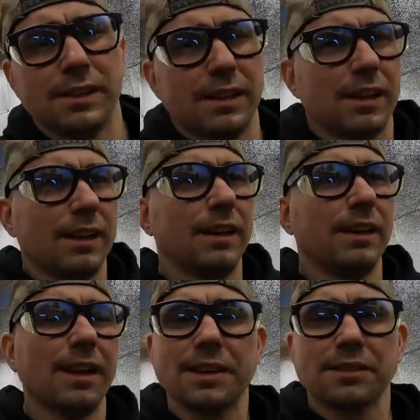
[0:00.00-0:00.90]

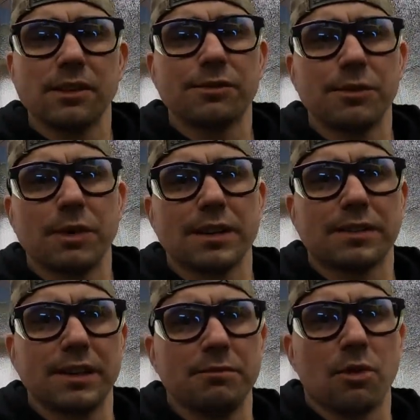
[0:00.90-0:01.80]
Let us know if you want to
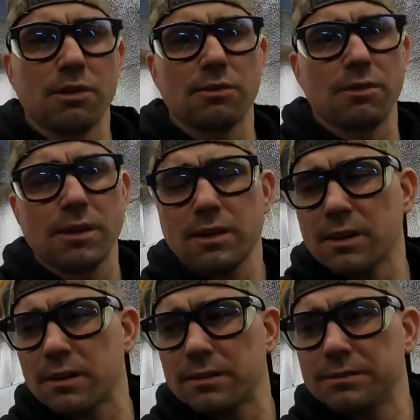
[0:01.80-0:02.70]
see more of the work
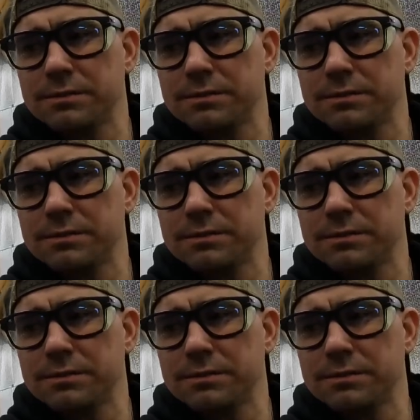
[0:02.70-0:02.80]
or